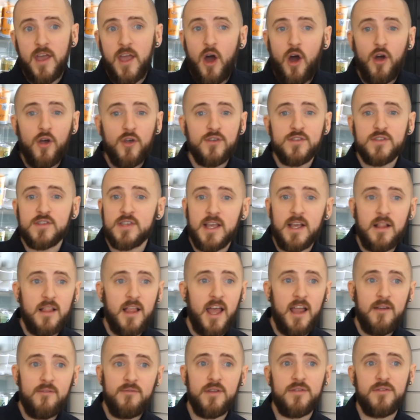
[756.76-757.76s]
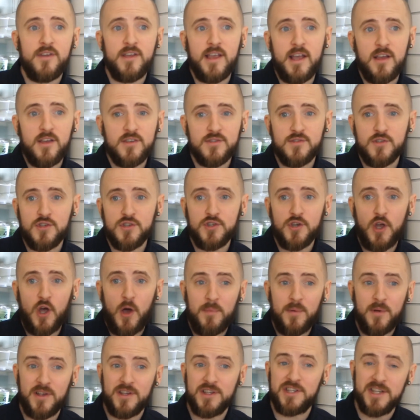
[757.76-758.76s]
they outsell everything else in the
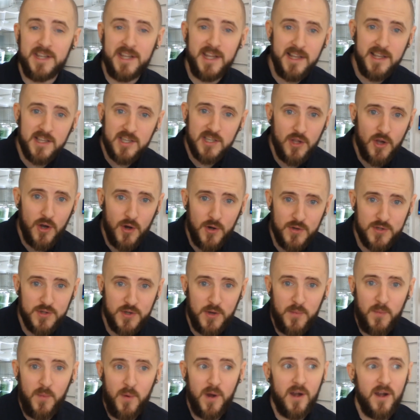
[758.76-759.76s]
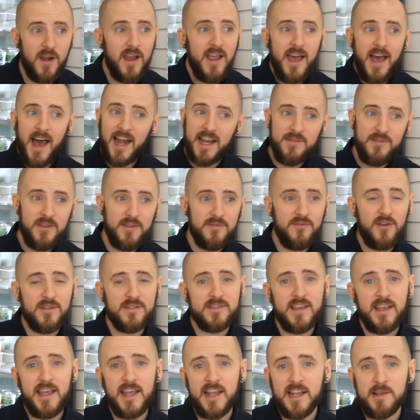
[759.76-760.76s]
shop because you need to start somewhere, and if you've
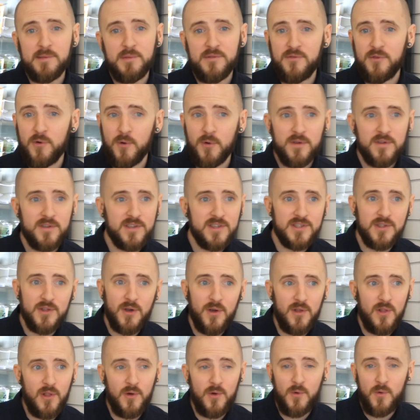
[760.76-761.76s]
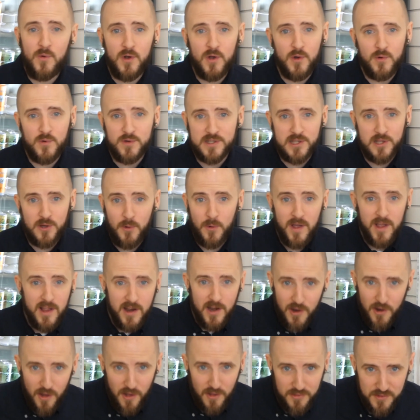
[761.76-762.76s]
not taken it before, start low, go slow.
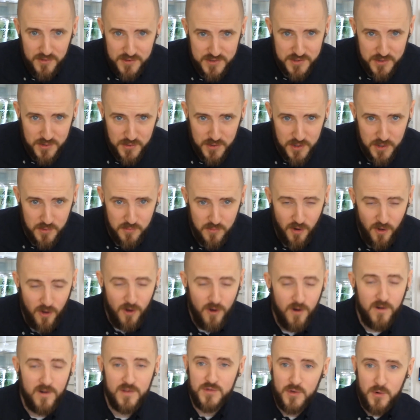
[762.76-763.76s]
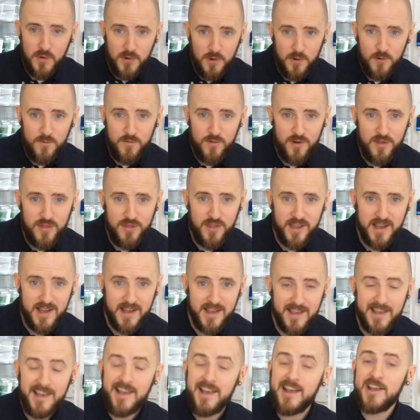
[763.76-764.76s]
Nothing's going to go wrong, don't
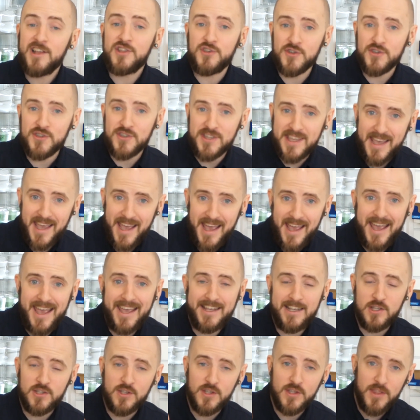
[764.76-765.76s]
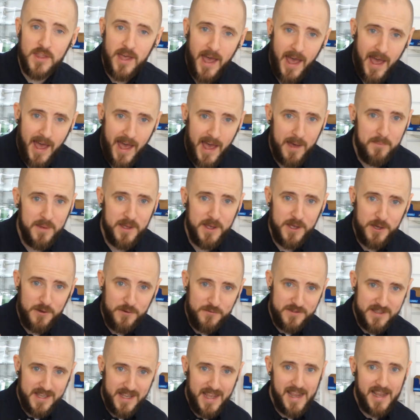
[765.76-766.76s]
overthink it, just get into the
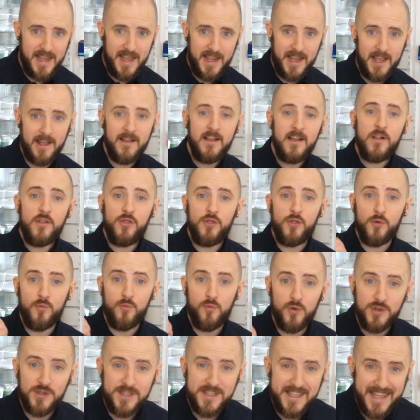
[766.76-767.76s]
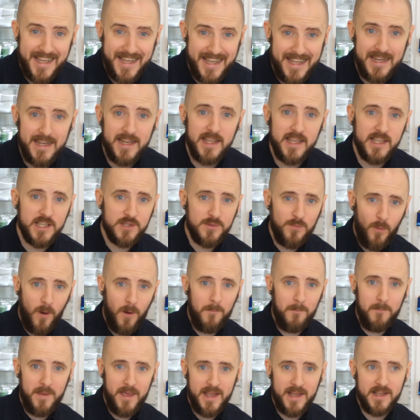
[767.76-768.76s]
habit of taking it. The routine is
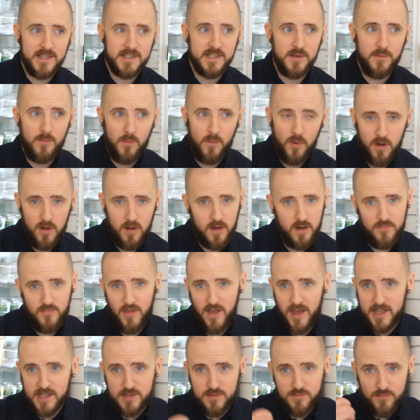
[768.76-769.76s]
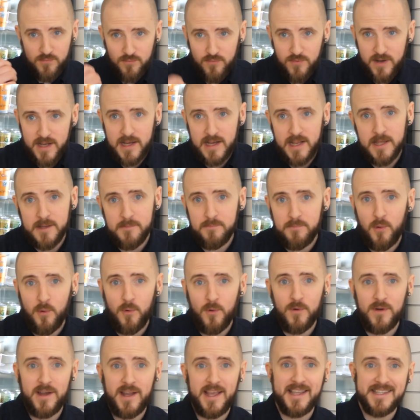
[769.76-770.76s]
what makes it work. That is really
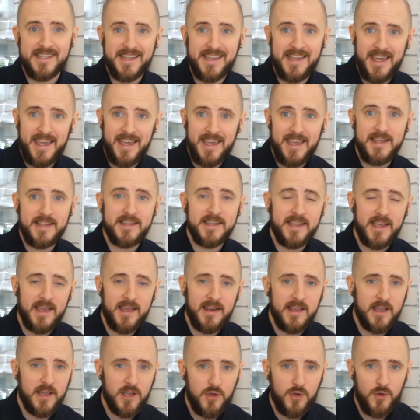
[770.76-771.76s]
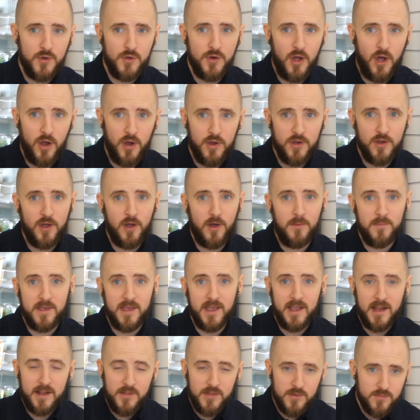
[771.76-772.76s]
important. It's key to getting a good
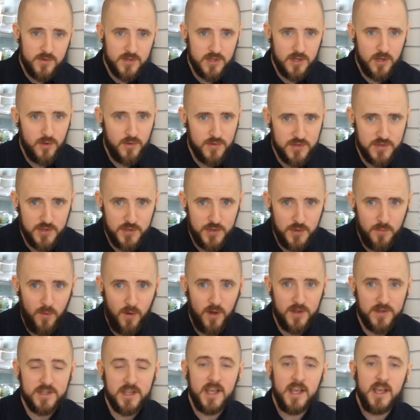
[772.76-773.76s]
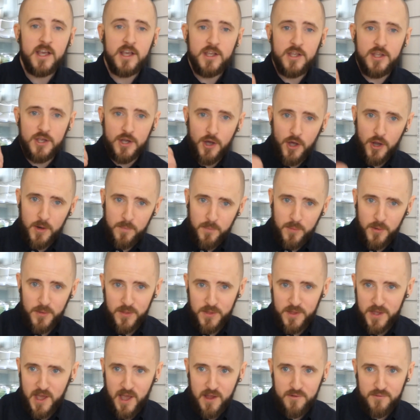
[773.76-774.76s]
outcome, getting the results that you want. You got to
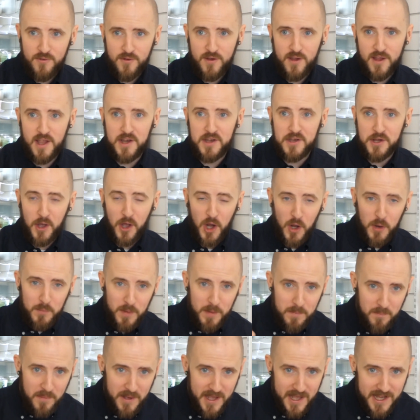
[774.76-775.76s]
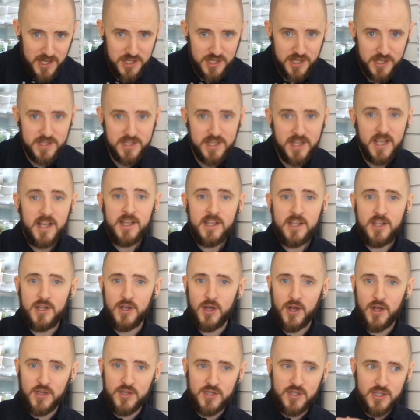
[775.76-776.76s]
put the effort in, you got to be patient,
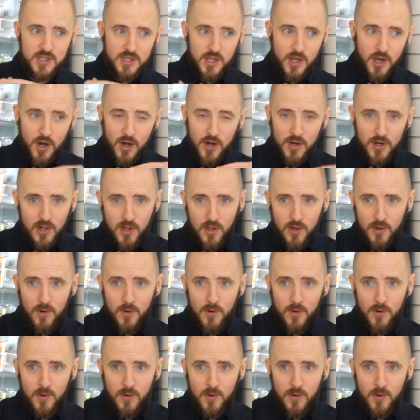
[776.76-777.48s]
you got to start